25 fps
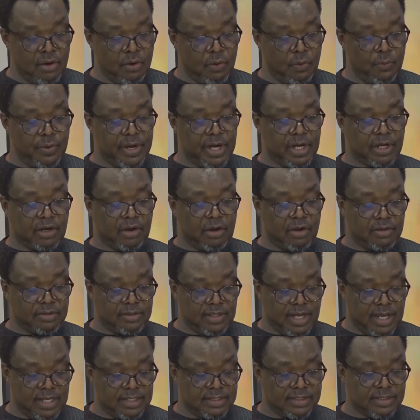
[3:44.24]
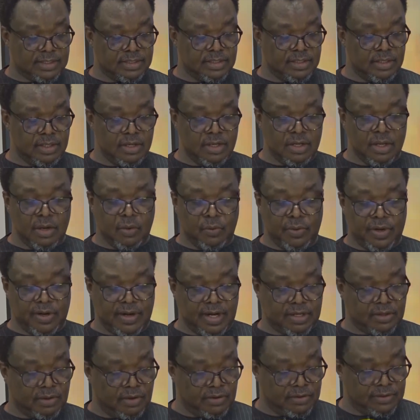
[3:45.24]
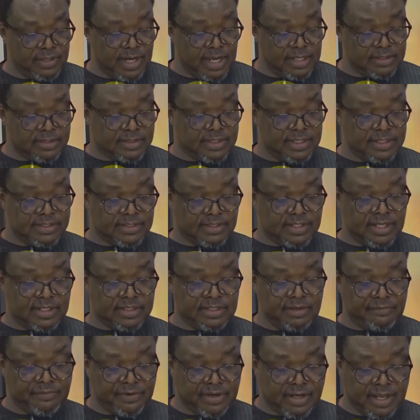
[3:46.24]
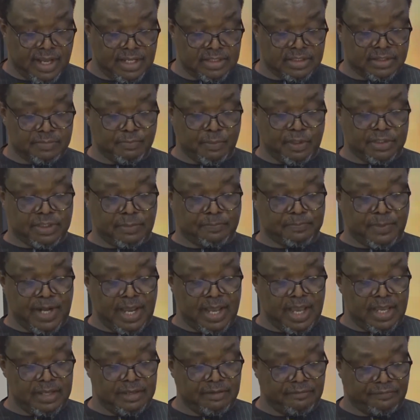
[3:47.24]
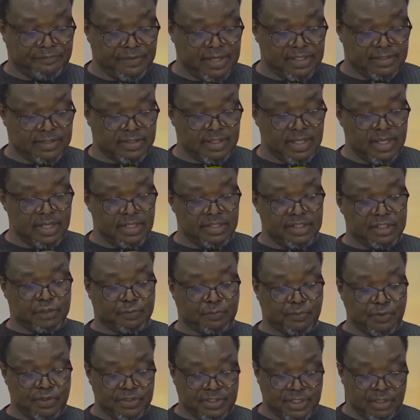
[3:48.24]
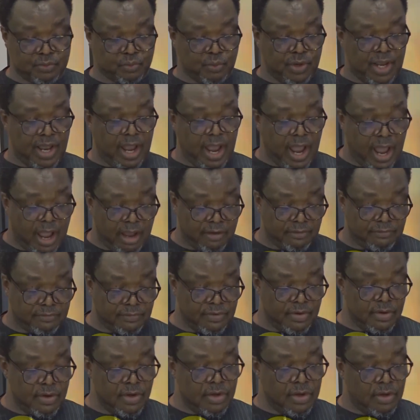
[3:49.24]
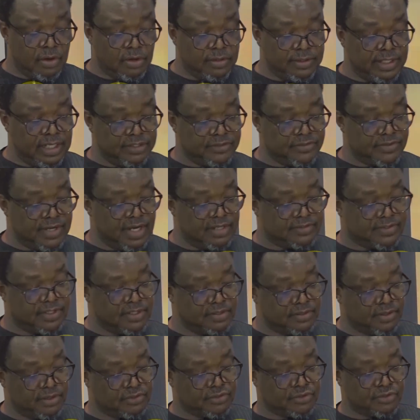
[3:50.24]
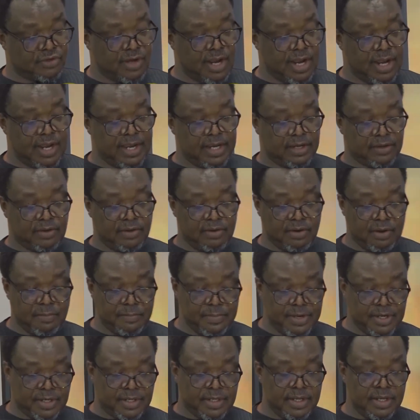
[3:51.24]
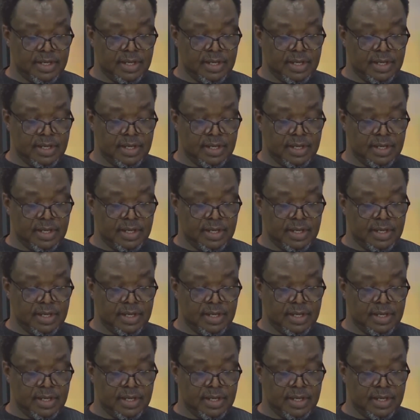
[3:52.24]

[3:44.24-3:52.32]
We recognize the significant multiplier effect this project will have on Nigeria's industrial, economic,